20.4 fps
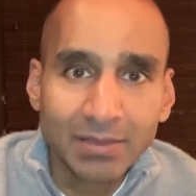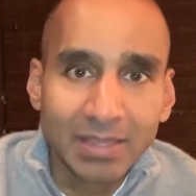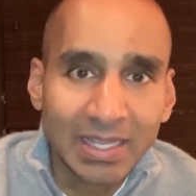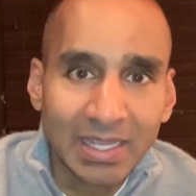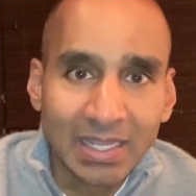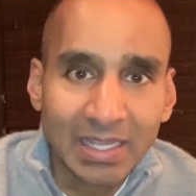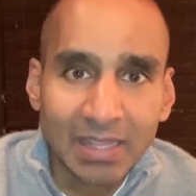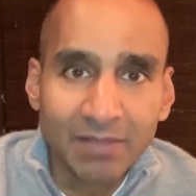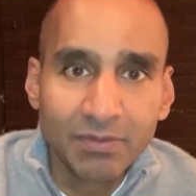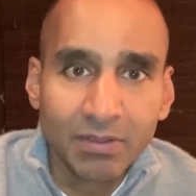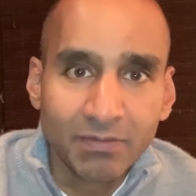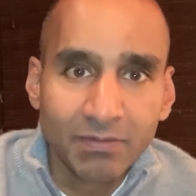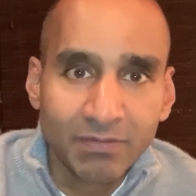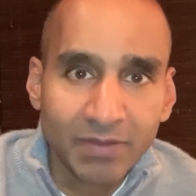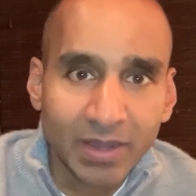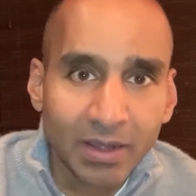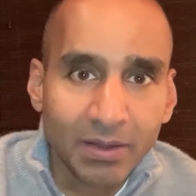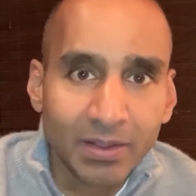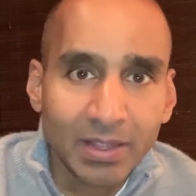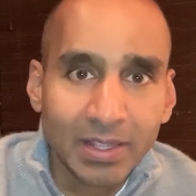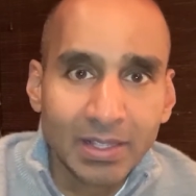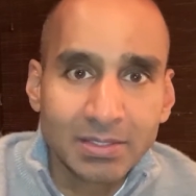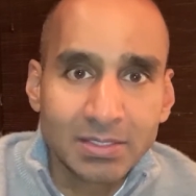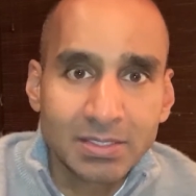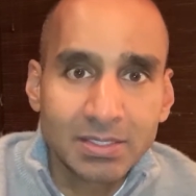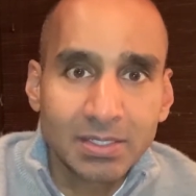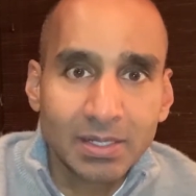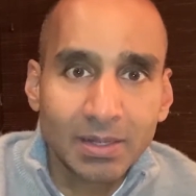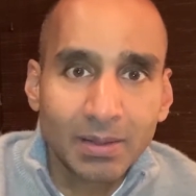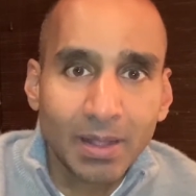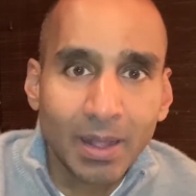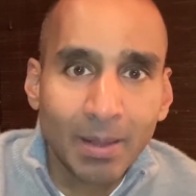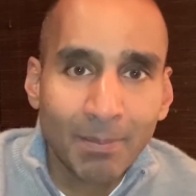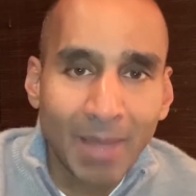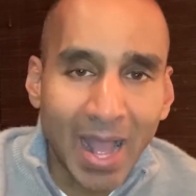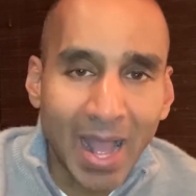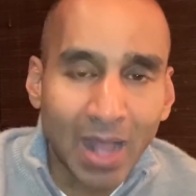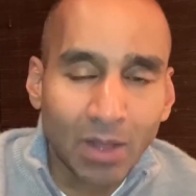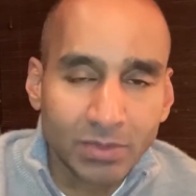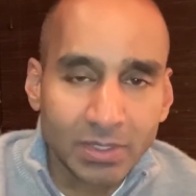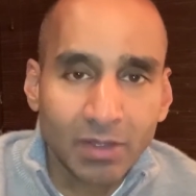They can give you various
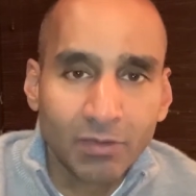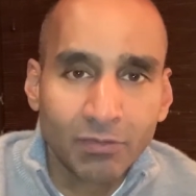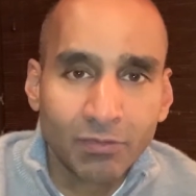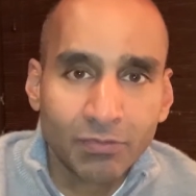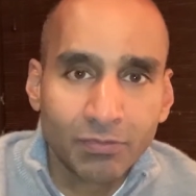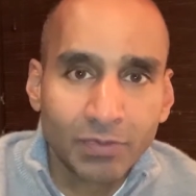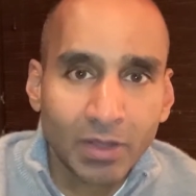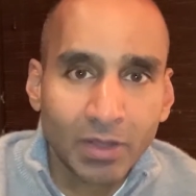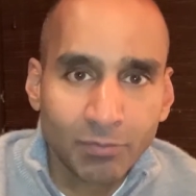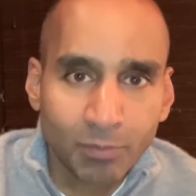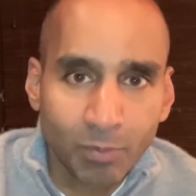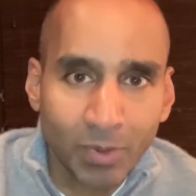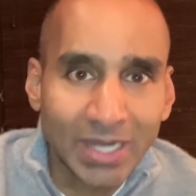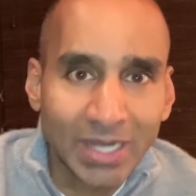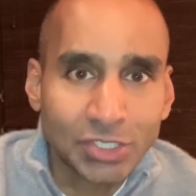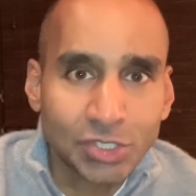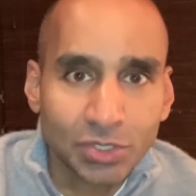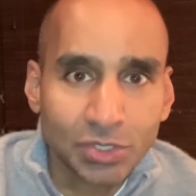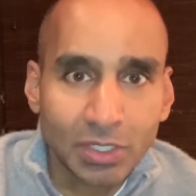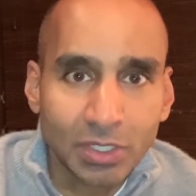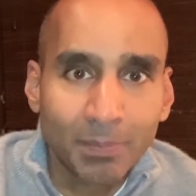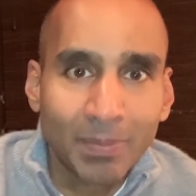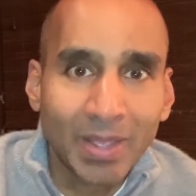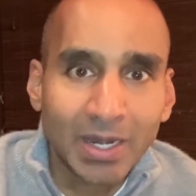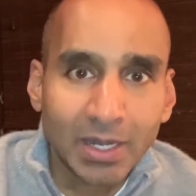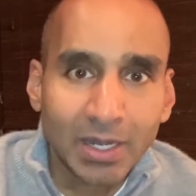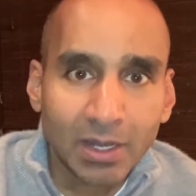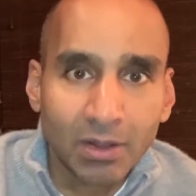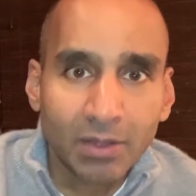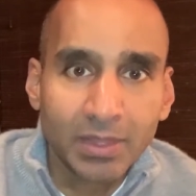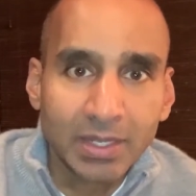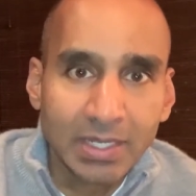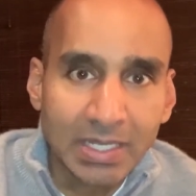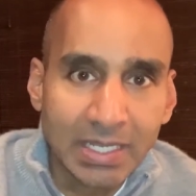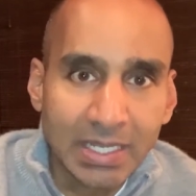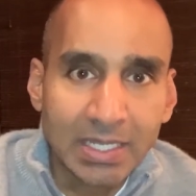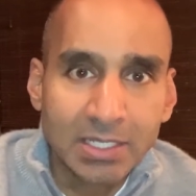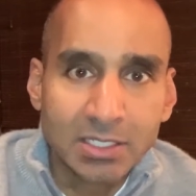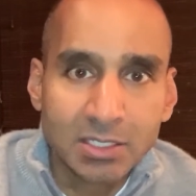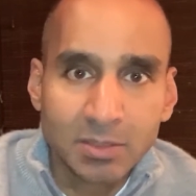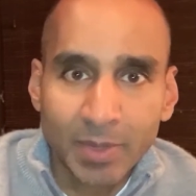amount of pressure depending on the needs,